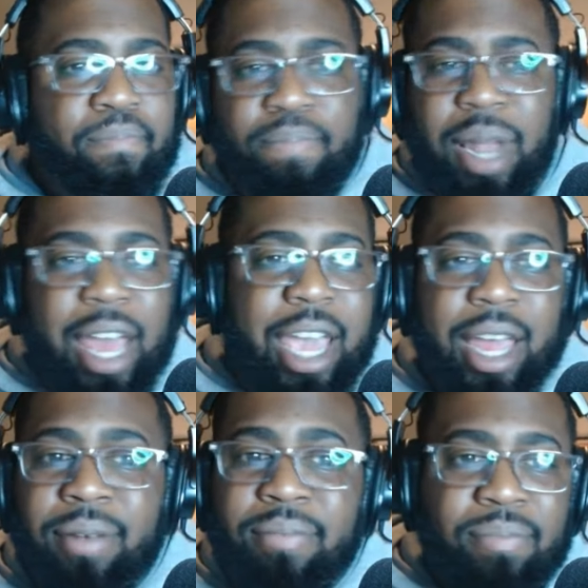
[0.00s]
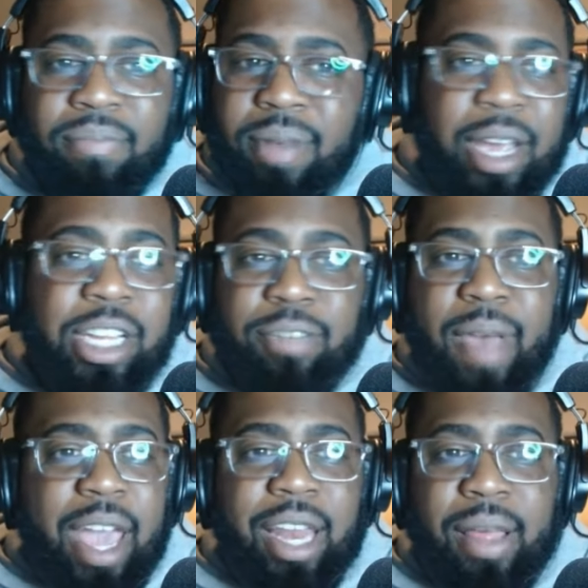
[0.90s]
playing and just
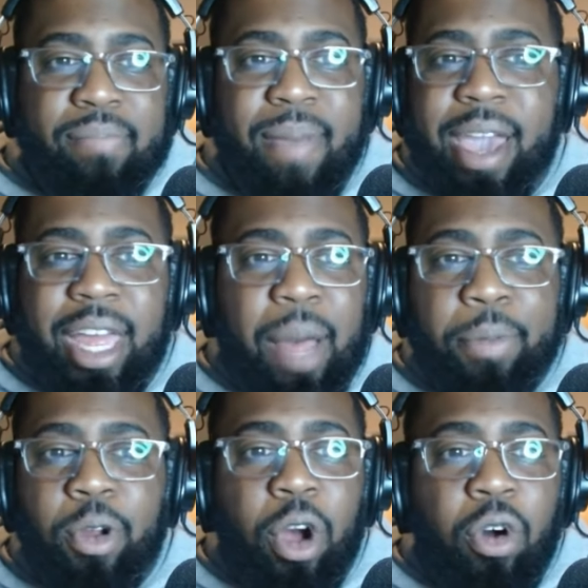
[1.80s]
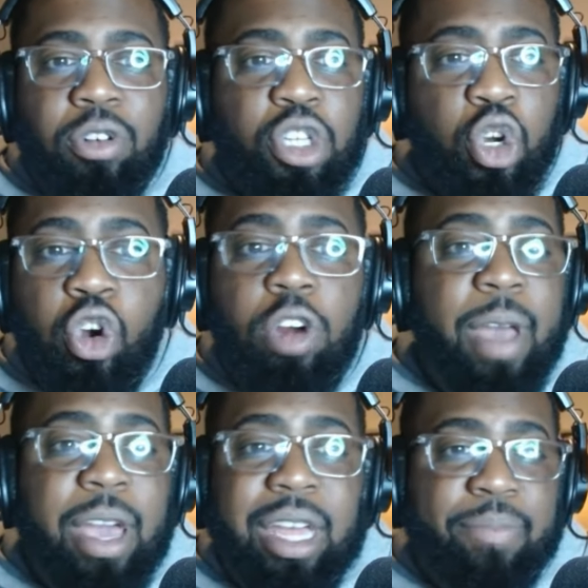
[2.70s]
making up your own tune,
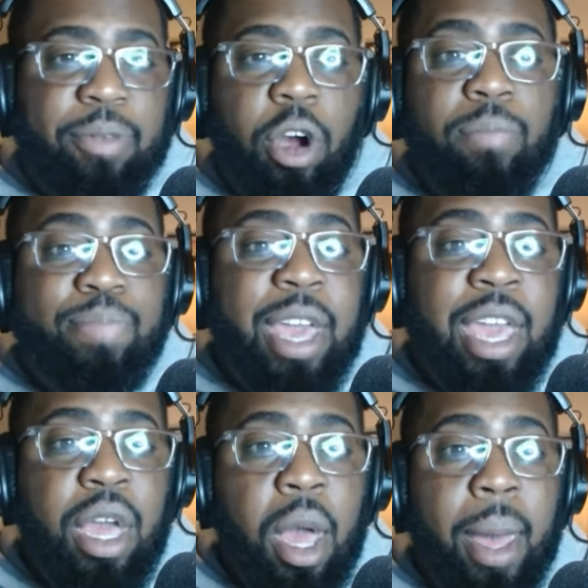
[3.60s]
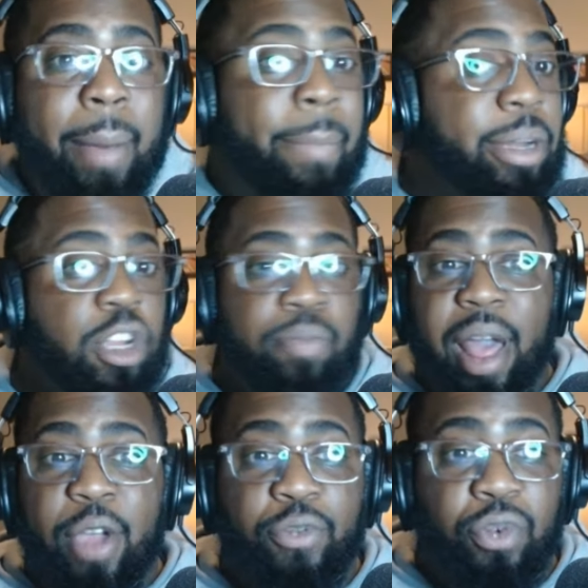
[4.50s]
making up your own beat, but you're
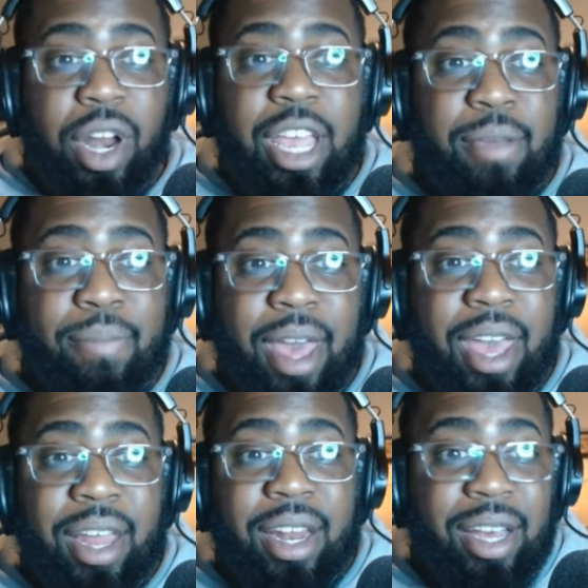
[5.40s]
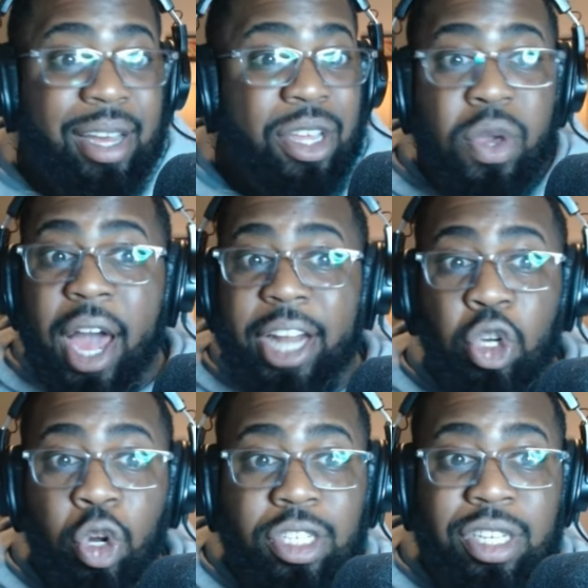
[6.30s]
playing free, man. You got
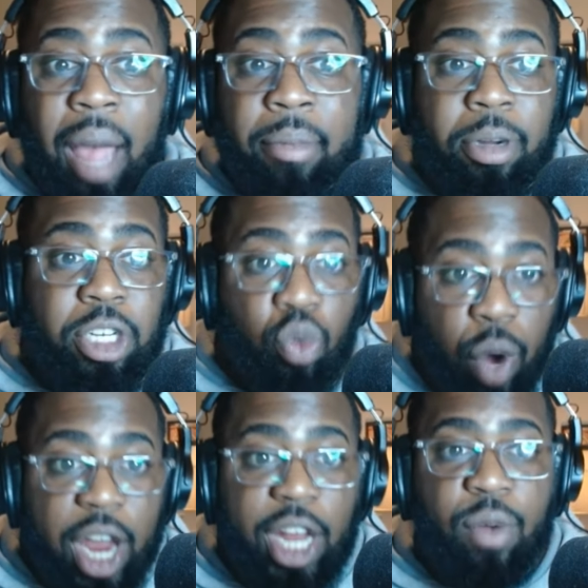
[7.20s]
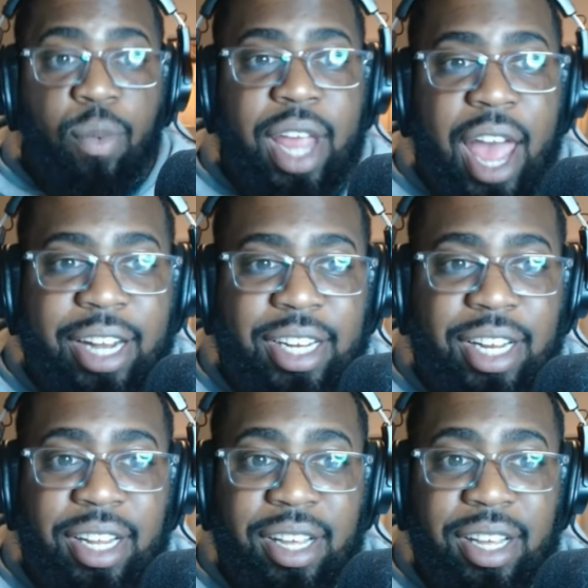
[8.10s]
your assignment, but you're reading and reacting.